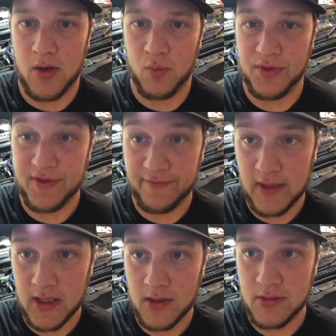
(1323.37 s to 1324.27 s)
With the
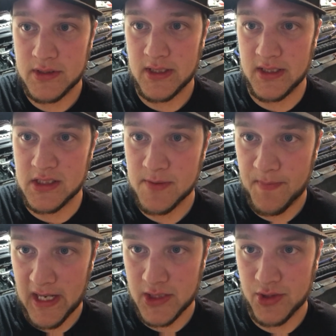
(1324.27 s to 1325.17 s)
videos
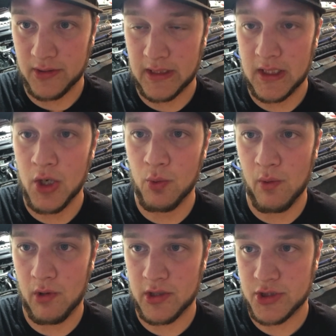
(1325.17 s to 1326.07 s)
especially, we
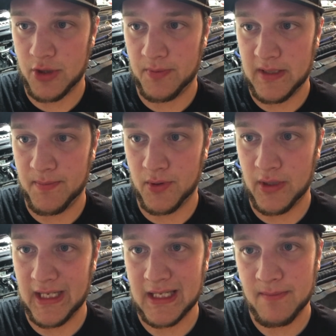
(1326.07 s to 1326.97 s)
want to show
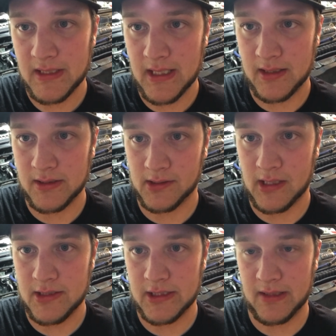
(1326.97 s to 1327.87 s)
people it can be done in the
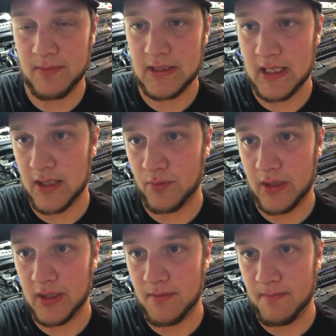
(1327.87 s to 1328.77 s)
garage. It can be done
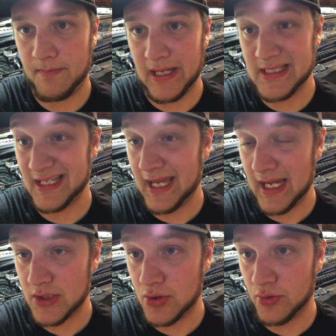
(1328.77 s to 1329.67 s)
with basic
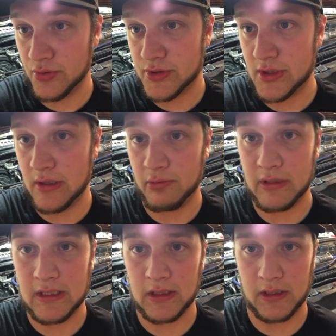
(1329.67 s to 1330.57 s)
hand tools. You don't
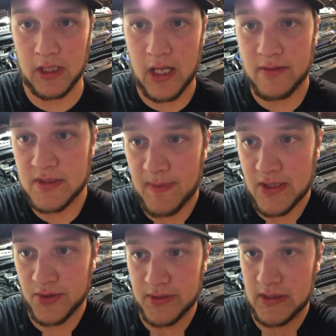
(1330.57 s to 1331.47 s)
need a lot of
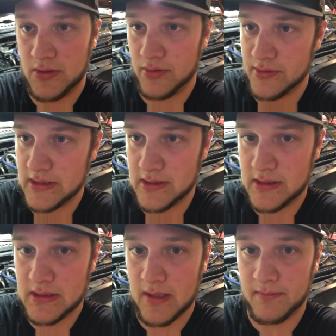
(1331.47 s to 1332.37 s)
specialty tools. In
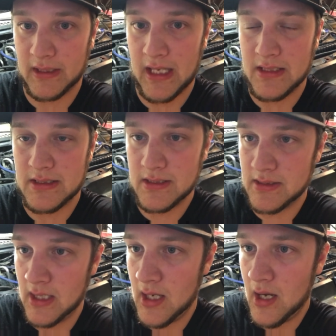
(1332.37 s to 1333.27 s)
some
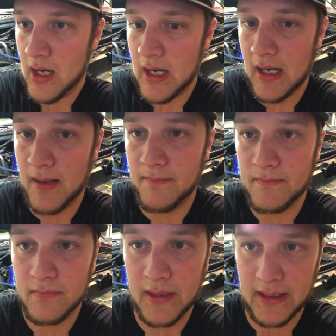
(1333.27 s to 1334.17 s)
cases,
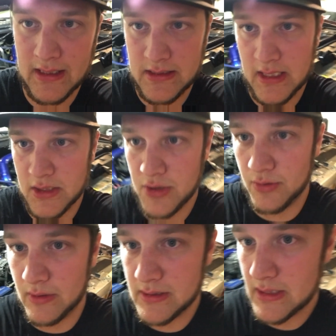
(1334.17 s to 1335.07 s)
like I said,
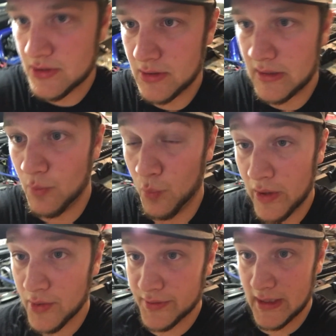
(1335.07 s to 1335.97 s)
you essentially
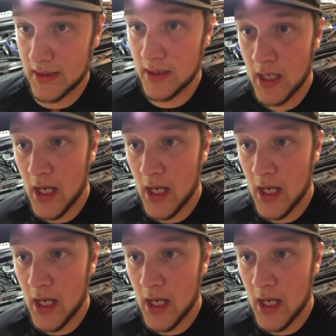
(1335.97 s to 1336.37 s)
will need.